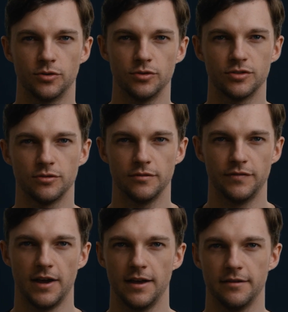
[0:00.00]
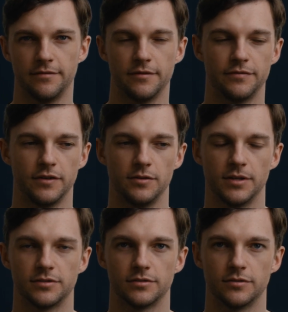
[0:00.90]
those are the 5
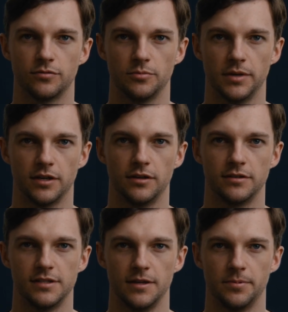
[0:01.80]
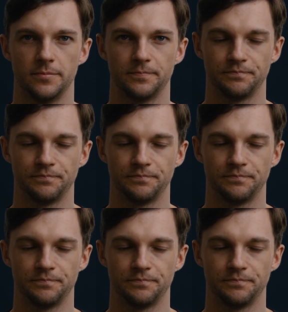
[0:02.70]
fundamentals of what make a good tape.